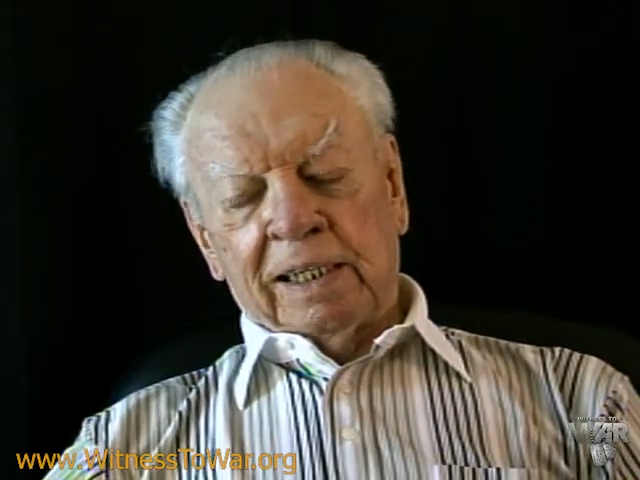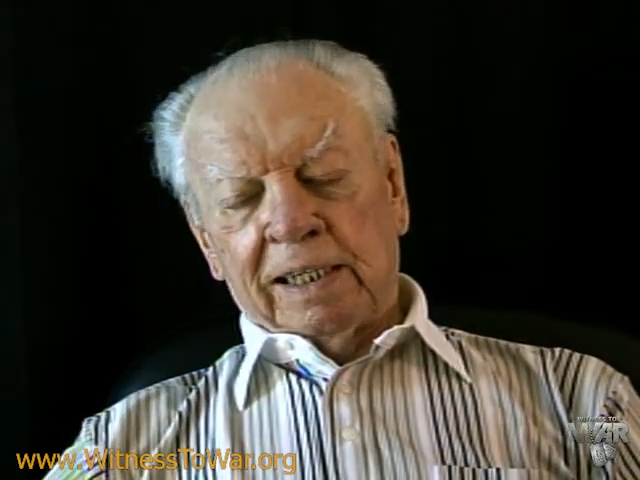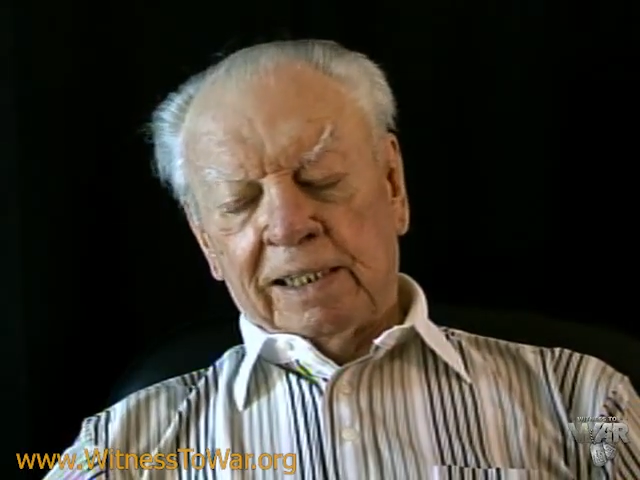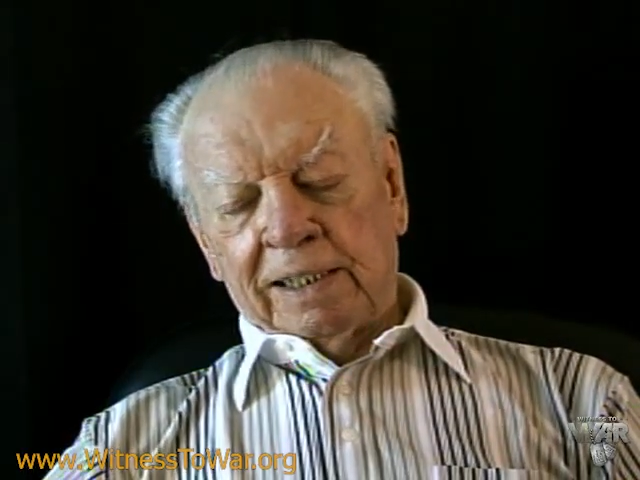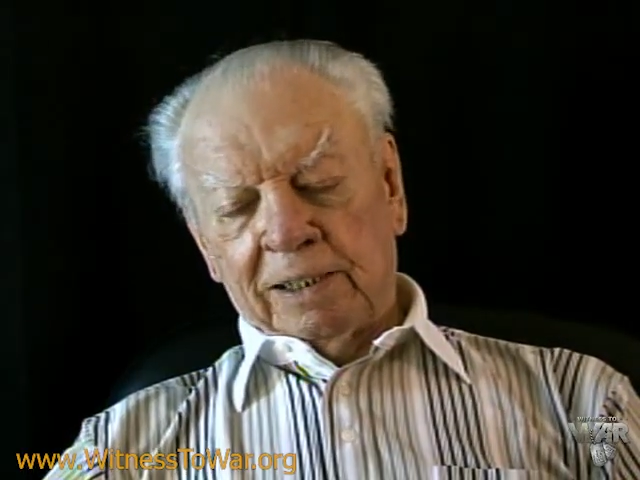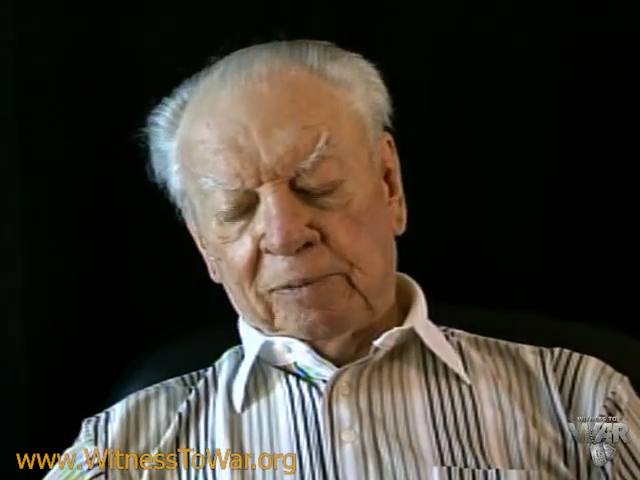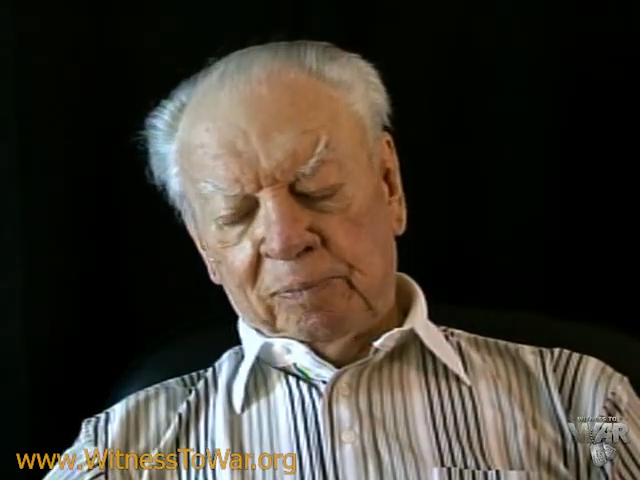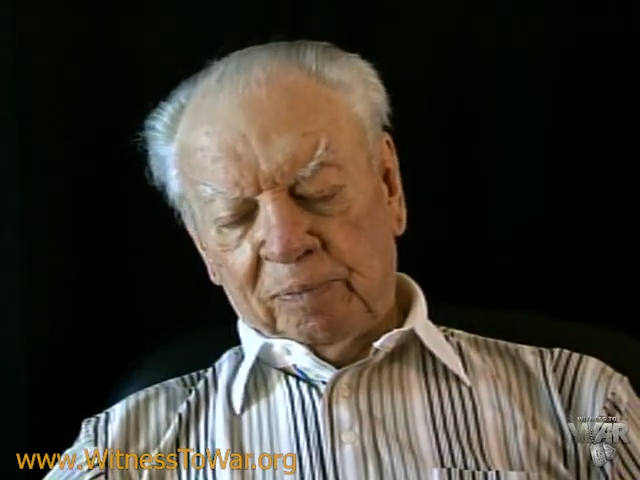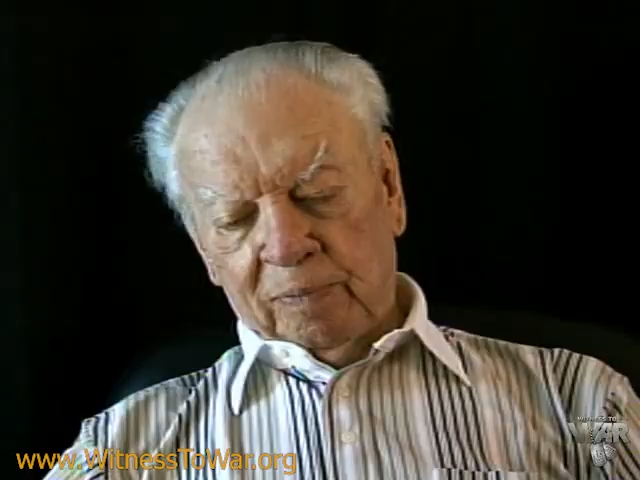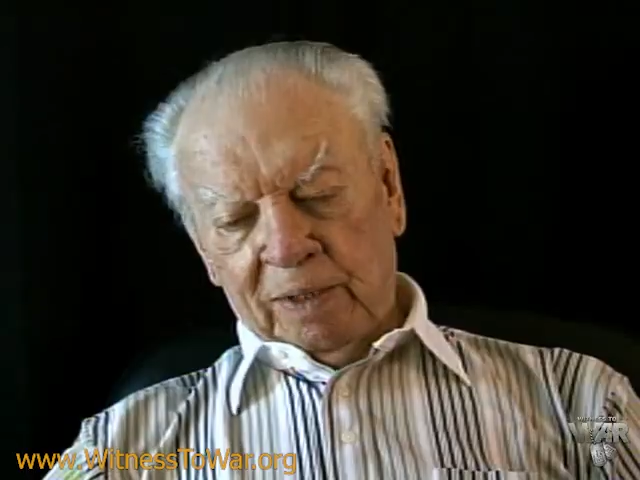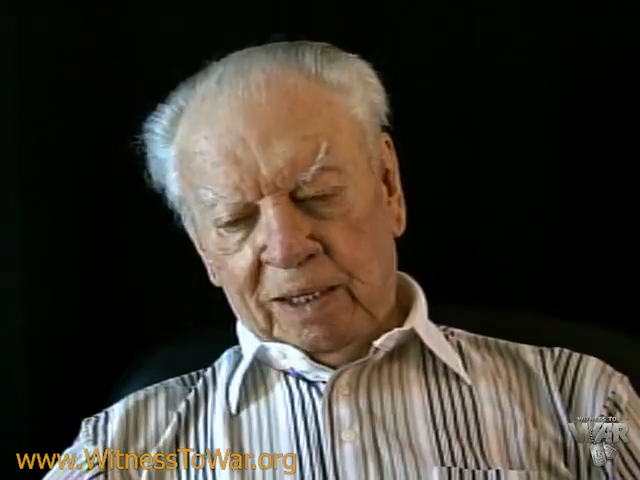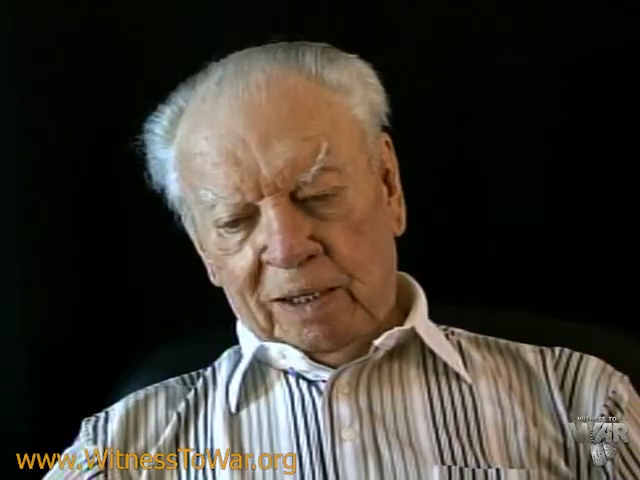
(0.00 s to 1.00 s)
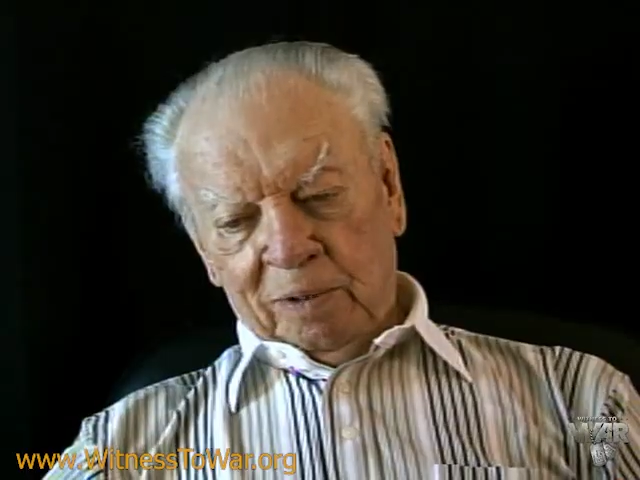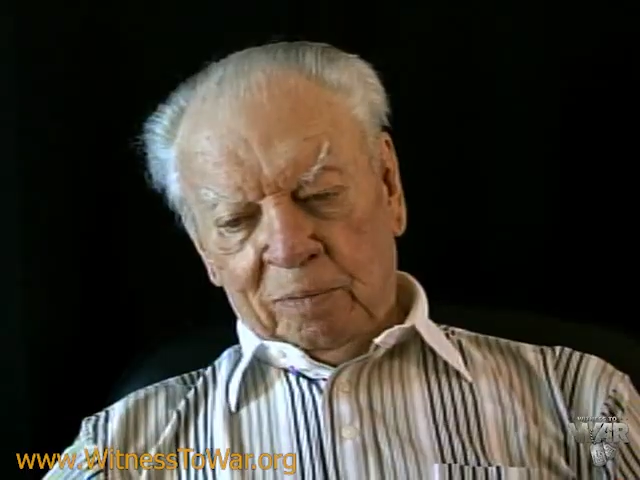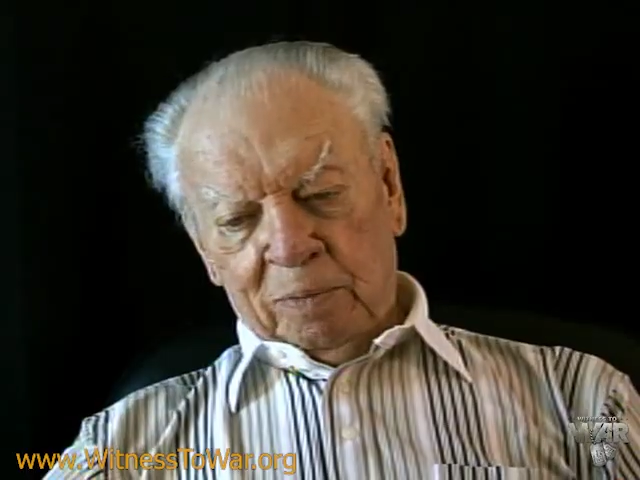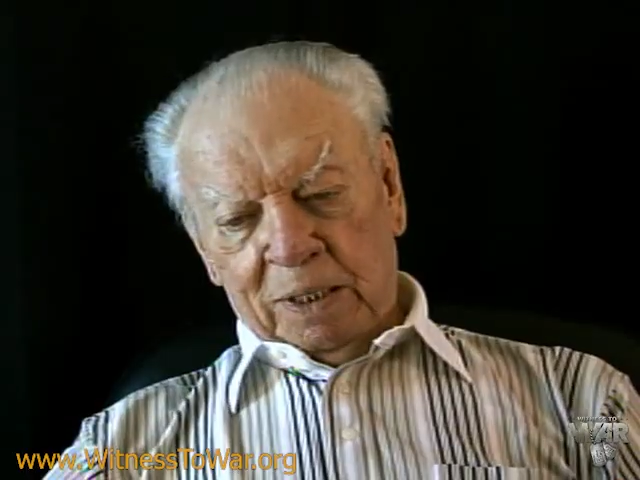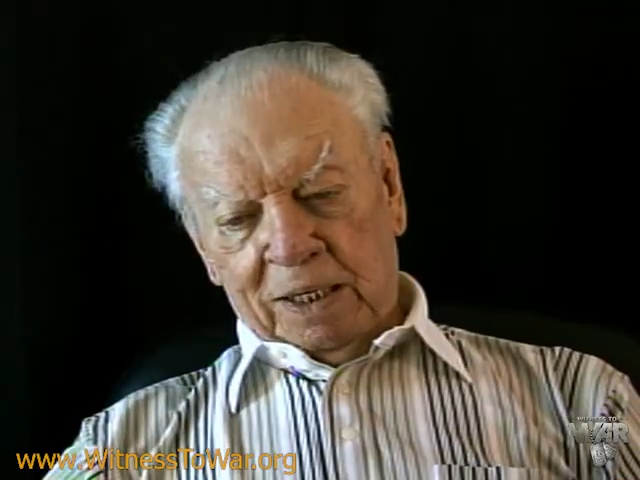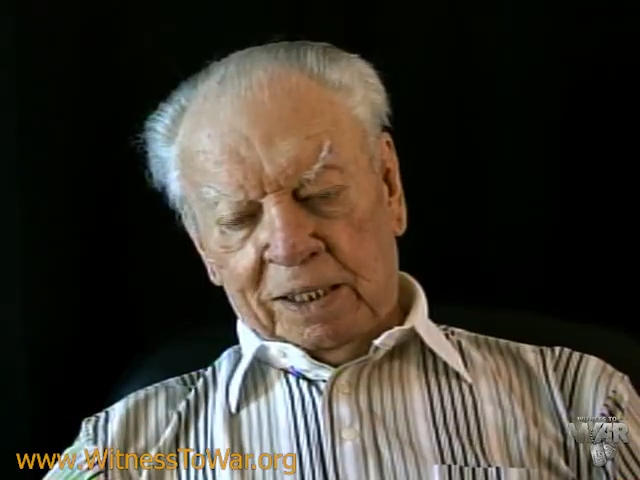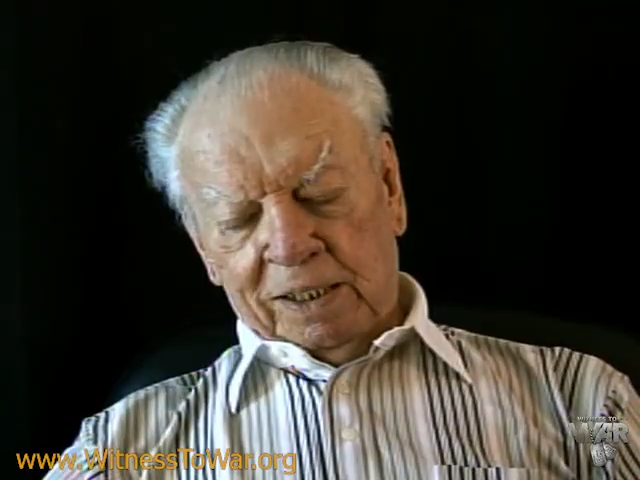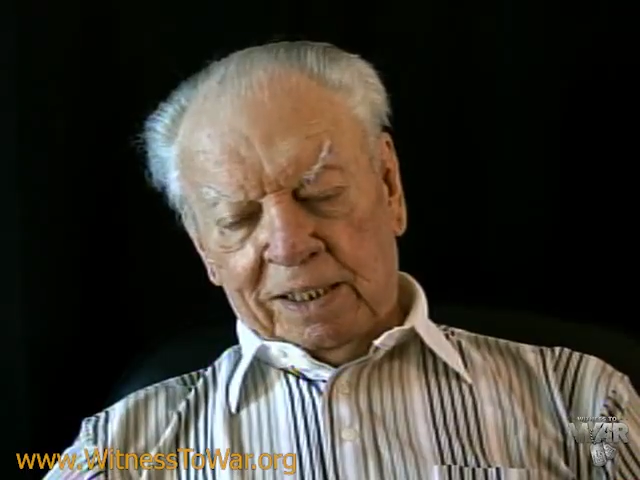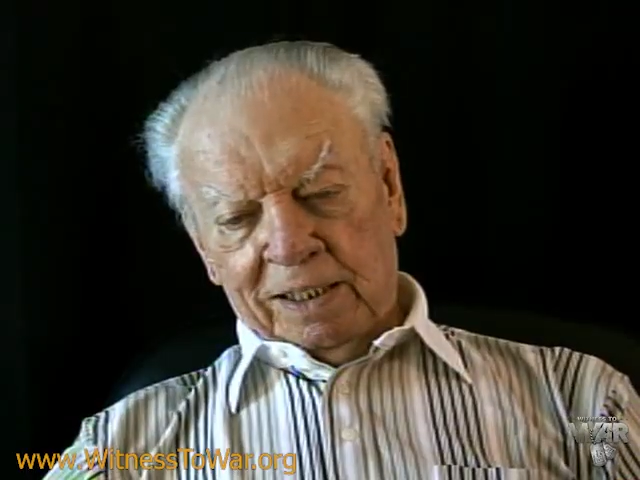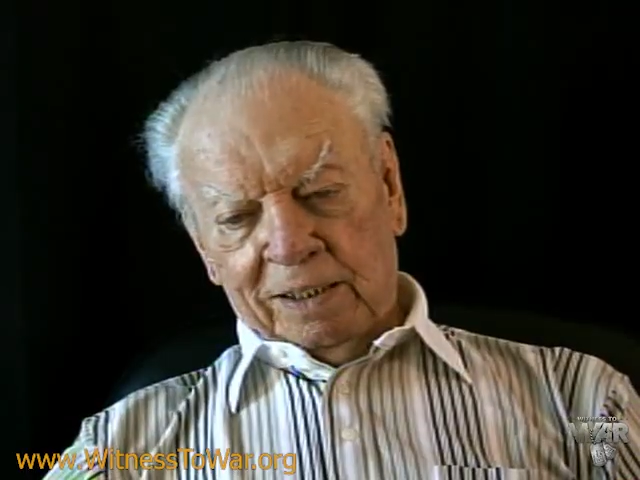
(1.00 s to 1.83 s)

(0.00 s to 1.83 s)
And but